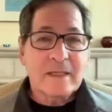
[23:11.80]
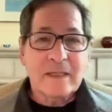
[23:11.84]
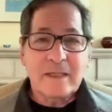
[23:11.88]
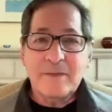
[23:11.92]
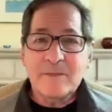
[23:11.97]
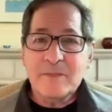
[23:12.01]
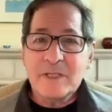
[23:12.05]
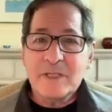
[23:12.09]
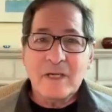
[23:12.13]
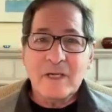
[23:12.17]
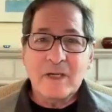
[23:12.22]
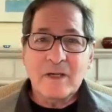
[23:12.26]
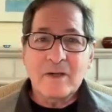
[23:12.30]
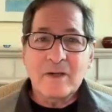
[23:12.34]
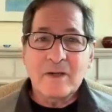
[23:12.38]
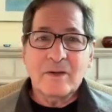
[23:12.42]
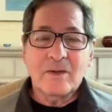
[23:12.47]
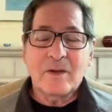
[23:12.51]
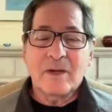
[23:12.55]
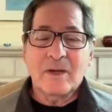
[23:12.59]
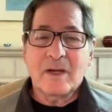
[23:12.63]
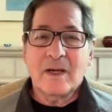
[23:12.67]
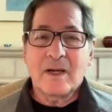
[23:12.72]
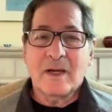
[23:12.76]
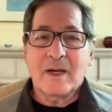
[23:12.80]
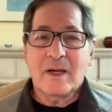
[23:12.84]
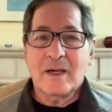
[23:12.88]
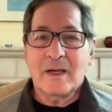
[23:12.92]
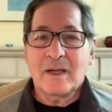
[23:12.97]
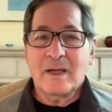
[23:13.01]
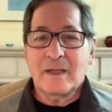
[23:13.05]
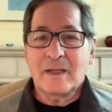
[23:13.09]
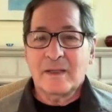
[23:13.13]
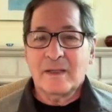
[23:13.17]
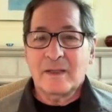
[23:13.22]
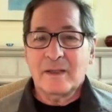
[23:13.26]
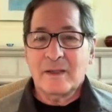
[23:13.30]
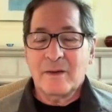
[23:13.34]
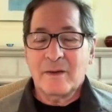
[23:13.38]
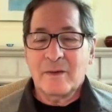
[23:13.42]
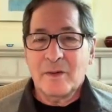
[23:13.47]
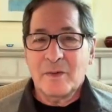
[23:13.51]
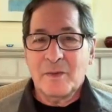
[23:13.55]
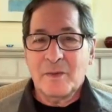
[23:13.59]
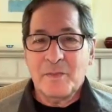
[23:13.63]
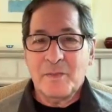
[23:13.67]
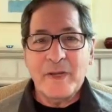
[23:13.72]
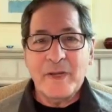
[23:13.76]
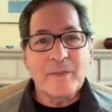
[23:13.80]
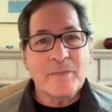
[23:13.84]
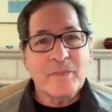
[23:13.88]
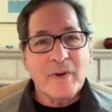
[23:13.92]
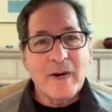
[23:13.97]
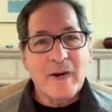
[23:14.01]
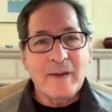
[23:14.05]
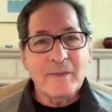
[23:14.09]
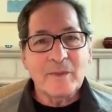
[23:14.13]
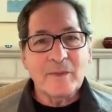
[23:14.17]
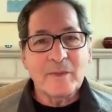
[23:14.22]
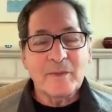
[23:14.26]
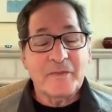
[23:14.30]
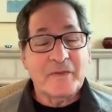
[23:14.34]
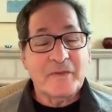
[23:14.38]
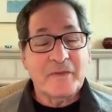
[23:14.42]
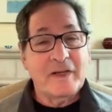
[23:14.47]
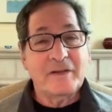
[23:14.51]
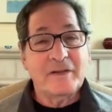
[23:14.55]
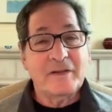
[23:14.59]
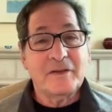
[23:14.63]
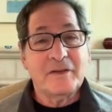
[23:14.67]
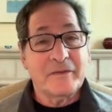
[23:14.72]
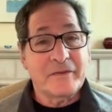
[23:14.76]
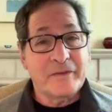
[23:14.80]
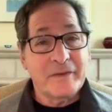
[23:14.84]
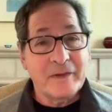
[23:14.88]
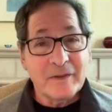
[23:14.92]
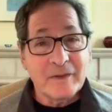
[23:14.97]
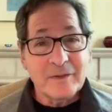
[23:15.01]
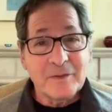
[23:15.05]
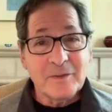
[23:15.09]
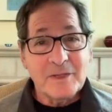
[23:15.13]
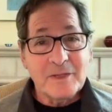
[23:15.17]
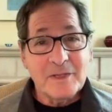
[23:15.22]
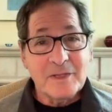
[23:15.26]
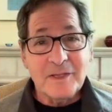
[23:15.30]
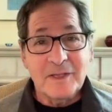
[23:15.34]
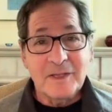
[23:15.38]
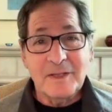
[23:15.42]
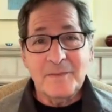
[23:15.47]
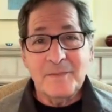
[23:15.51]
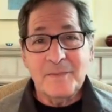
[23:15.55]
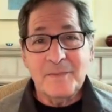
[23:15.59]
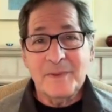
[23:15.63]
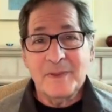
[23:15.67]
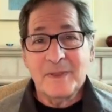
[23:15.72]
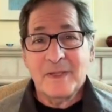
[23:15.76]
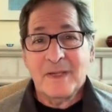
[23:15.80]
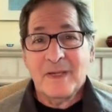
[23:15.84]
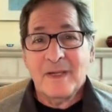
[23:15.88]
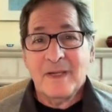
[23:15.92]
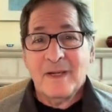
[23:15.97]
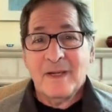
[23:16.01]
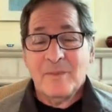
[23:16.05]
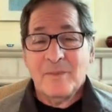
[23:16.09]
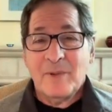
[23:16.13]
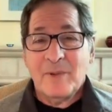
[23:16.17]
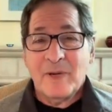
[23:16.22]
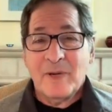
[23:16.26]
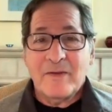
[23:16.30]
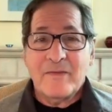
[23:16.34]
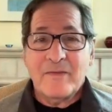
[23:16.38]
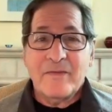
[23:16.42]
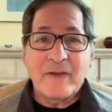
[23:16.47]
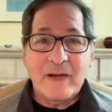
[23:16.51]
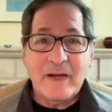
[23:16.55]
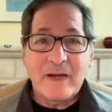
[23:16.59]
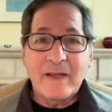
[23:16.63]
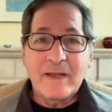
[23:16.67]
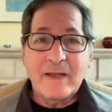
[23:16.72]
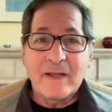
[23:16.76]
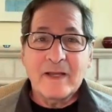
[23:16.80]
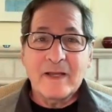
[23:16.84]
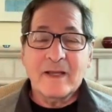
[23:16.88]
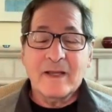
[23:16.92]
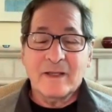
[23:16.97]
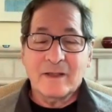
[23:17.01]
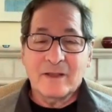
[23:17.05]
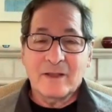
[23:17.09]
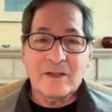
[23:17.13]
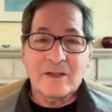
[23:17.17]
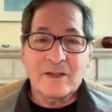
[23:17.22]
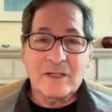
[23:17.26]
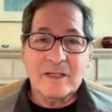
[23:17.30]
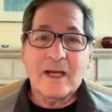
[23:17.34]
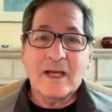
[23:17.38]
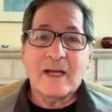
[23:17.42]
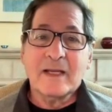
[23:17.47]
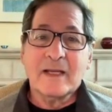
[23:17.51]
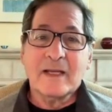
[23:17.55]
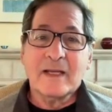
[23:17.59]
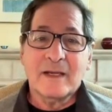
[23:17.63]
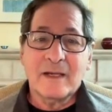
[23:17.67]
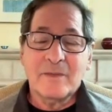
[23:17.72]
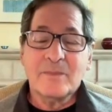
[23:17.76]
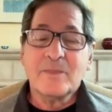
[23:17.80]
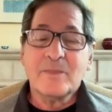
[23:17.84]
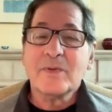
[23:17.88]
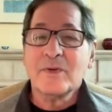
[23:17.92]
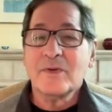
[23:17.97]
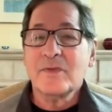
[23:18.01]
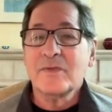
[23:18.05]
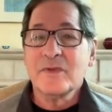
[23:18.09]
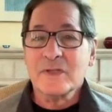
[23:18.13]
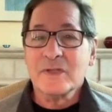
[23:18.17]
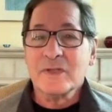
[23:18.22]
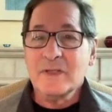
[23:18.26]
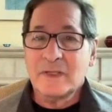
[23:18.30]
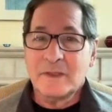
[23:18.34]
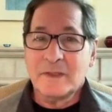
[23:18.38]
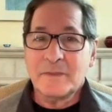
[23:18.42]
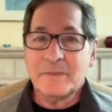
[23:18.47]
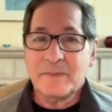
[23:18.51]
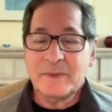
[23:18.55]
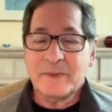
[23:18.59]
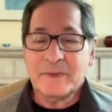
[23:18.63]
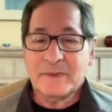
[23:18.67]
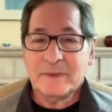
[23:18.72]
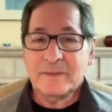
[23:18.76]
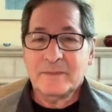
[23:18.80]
seem so. It would be a problem if it interfered with sleep. But if anything, it looks like it improves sleep.